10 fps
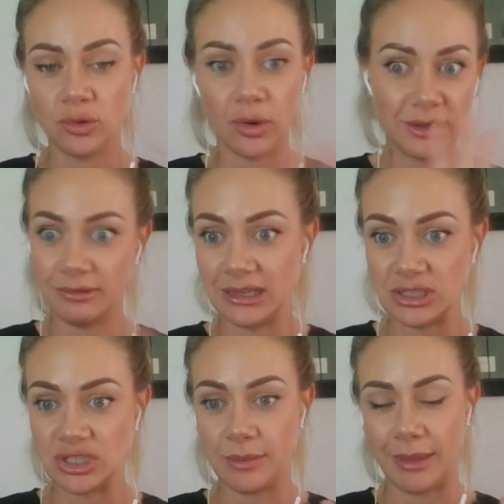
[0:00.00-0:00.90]
If you're not in a
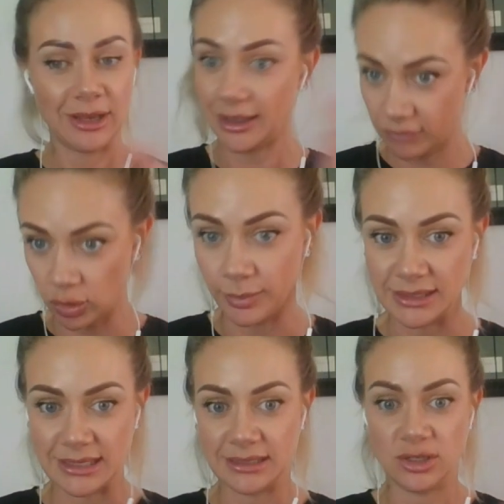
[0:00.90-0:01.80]
relationship and you haven't
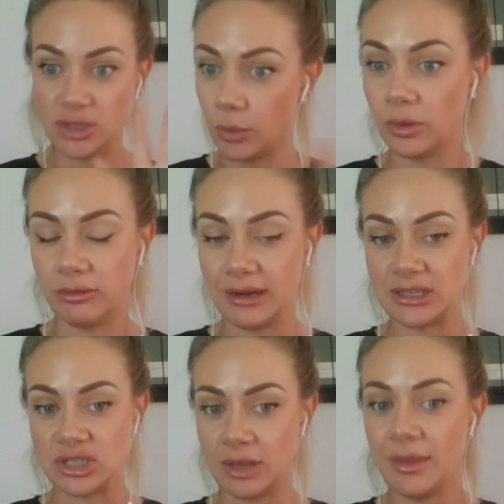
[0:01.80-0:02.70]
got business and you don't
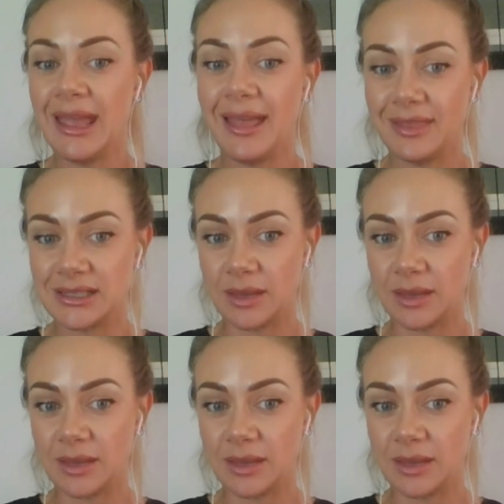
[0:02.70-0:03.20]
want a relationship,